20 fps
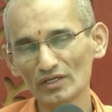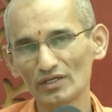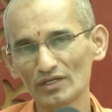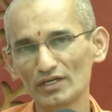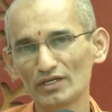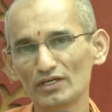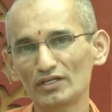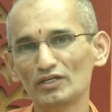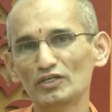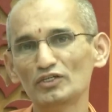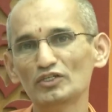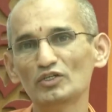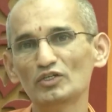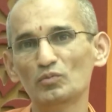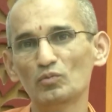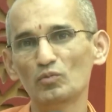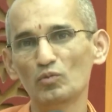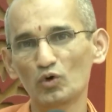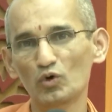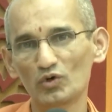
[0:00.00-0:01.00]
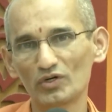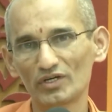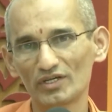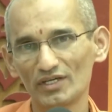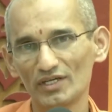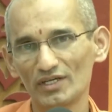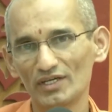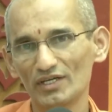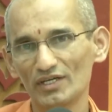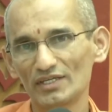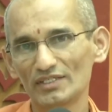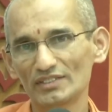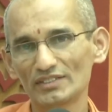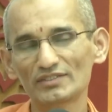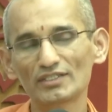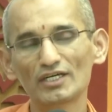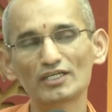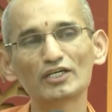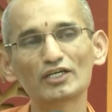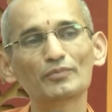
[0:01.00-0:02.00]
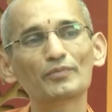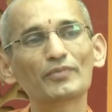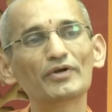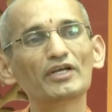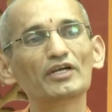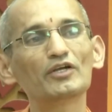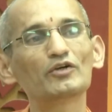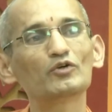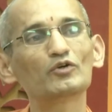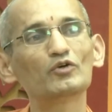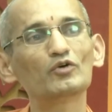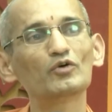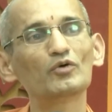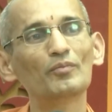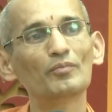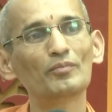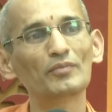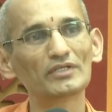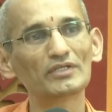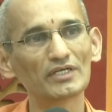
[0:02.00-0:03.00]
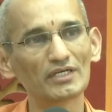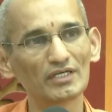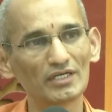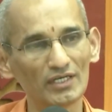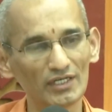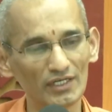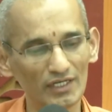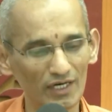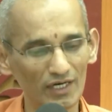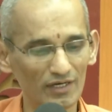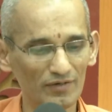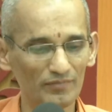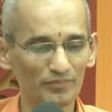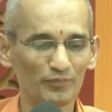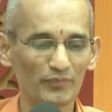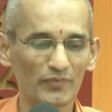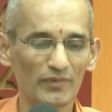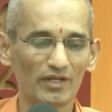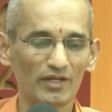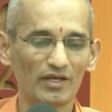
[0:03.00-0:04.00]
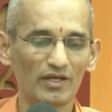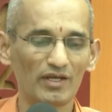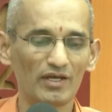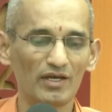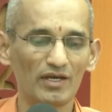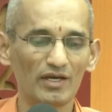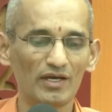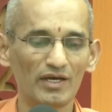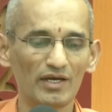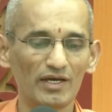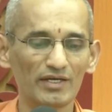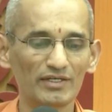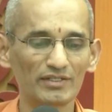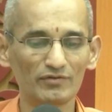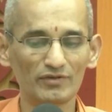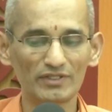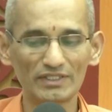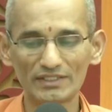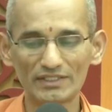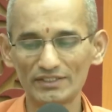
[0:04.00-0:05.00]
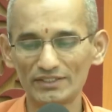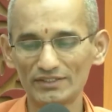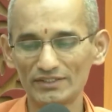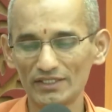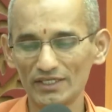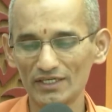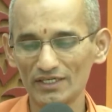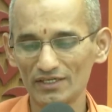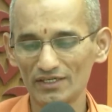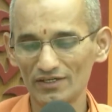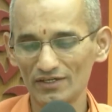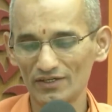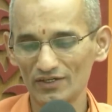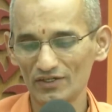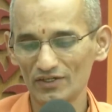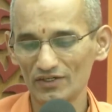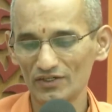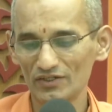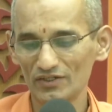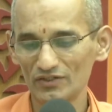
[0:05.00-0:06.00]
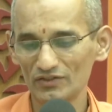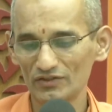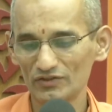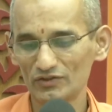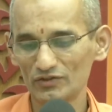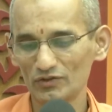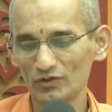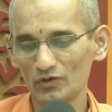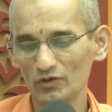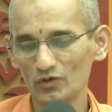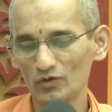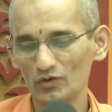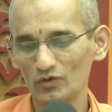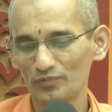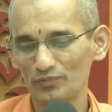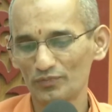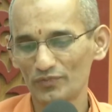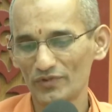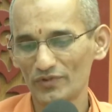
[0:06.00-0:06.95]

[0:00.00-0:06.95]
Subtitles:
getting into the boat, she started praying to Mother Ganga. And what she said, So,